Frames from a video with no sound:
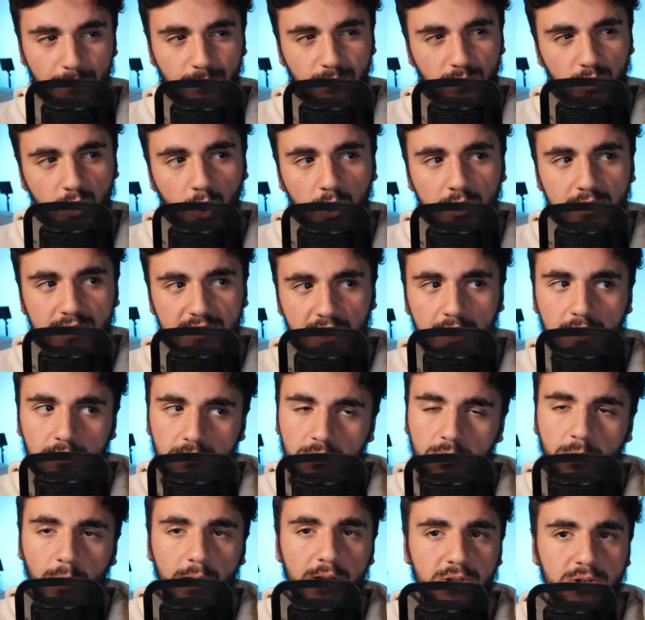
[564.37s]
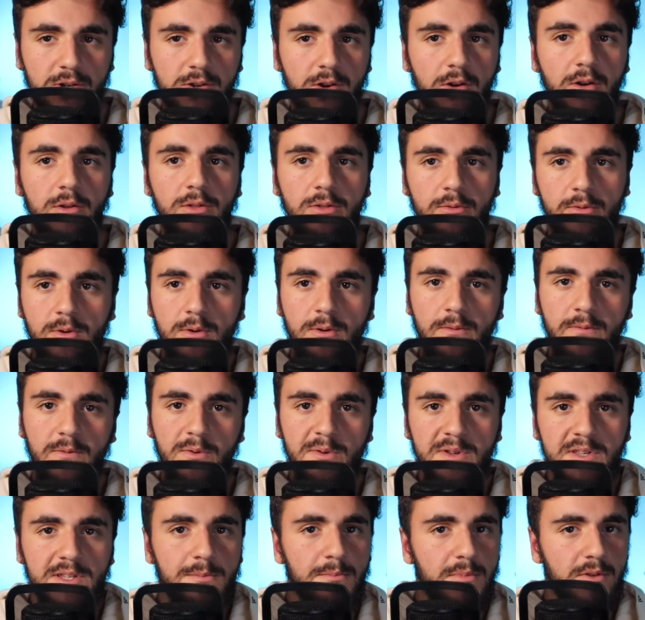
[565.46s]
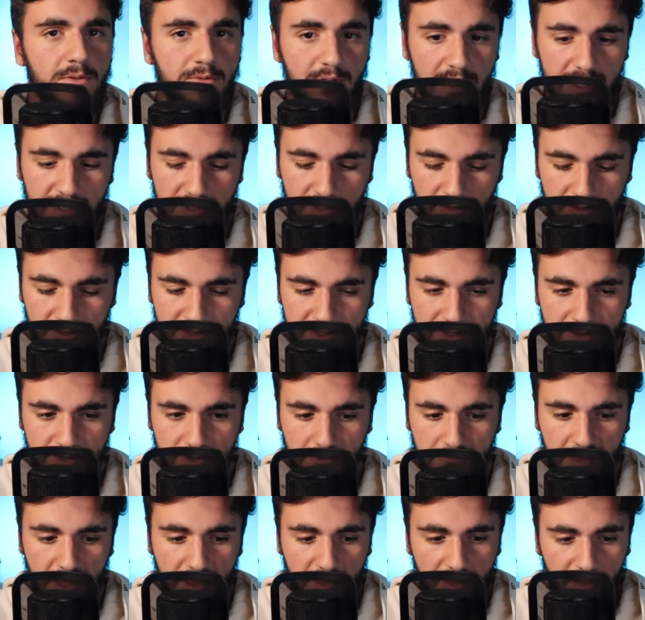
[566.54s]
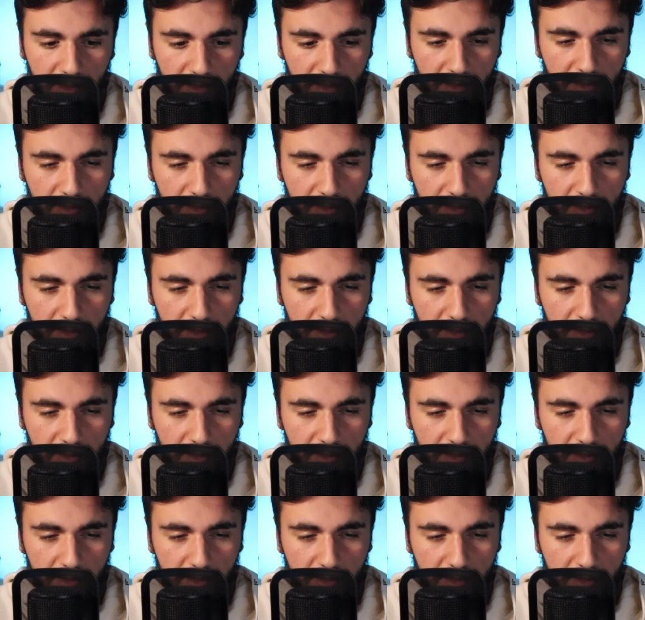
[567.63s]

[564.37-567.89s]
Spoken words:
I've got to say Croatia go through for a similar reason, in the sense of that